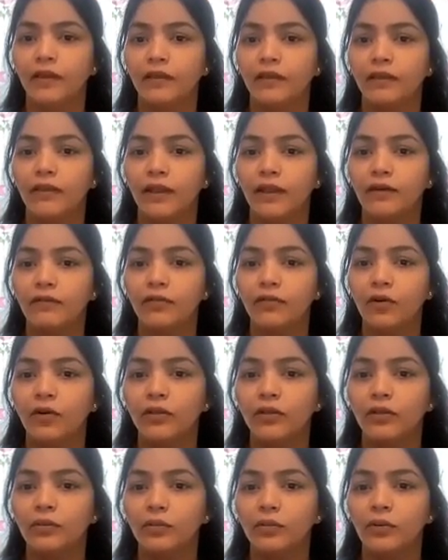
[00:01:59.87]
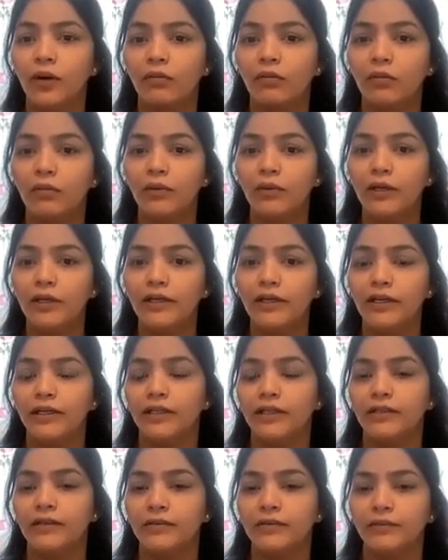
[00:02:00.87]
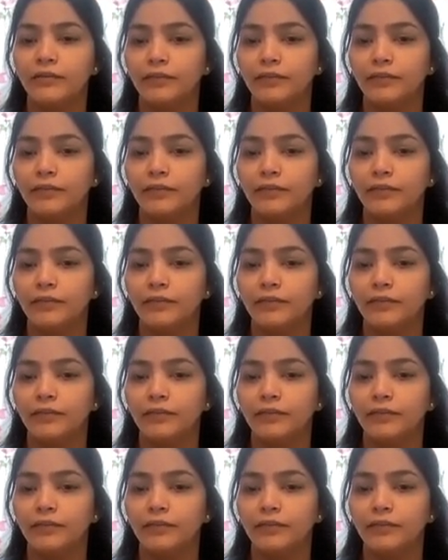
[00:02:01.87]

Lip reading: Therefore, the probability